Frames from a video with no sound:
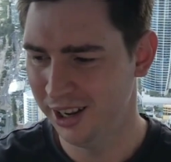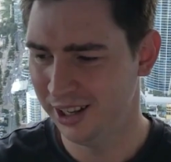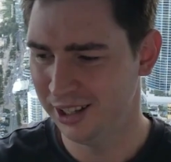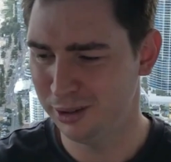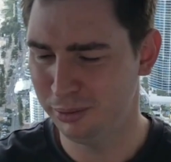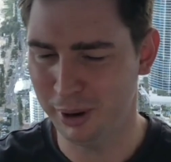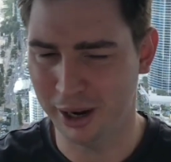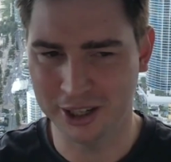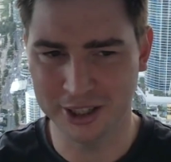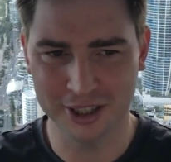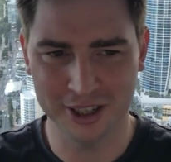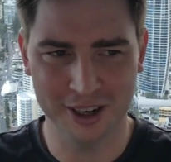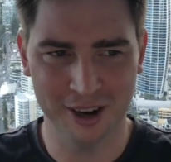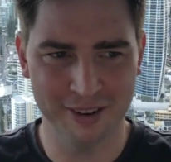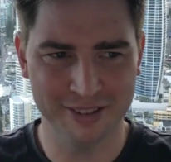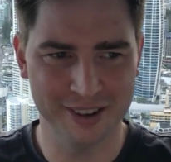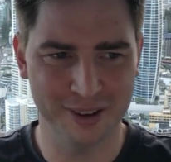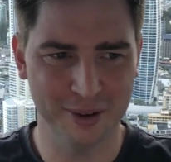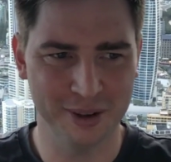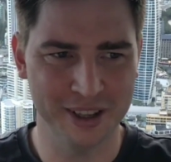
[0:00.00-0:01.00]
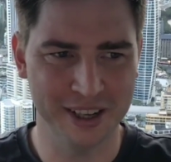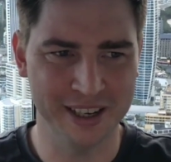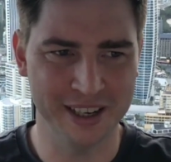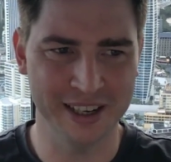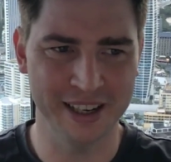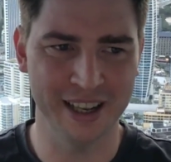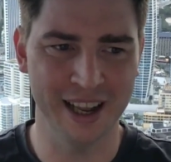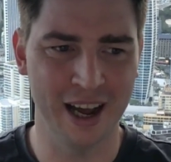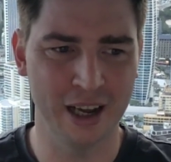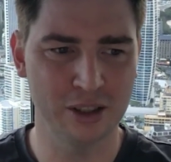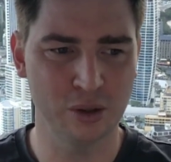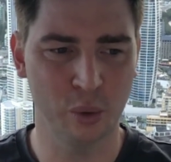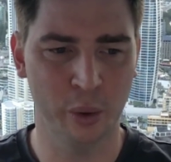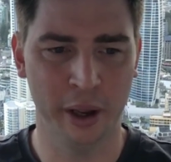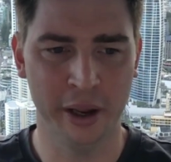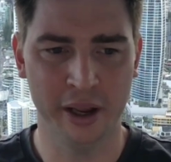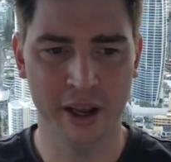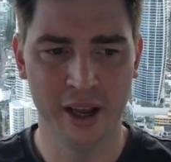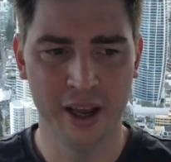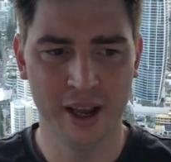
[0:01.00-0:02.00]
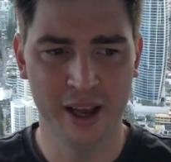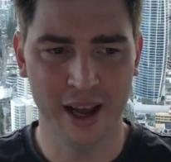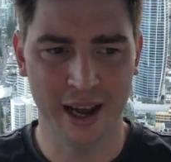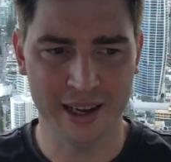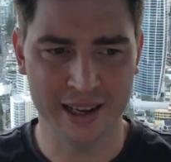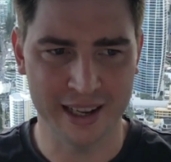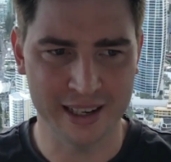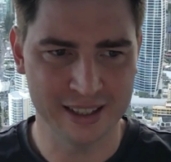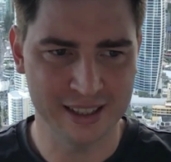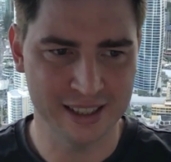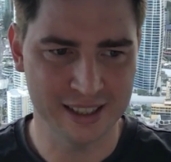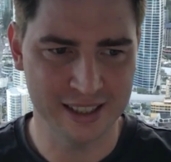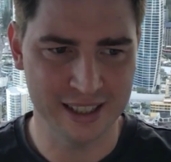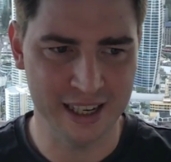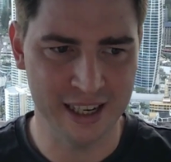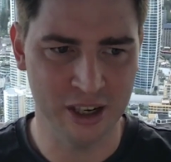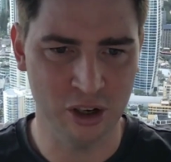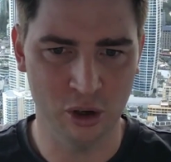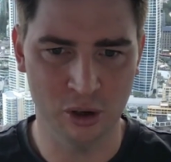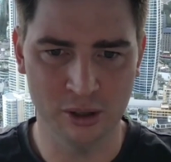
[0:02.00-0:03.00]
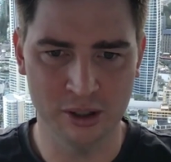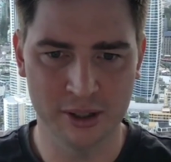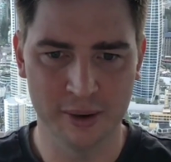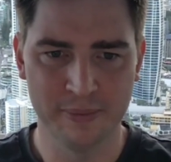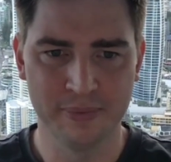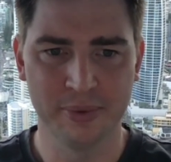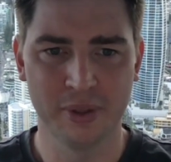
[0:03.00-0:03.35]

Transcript: especially after what they did last week against the Seagulls.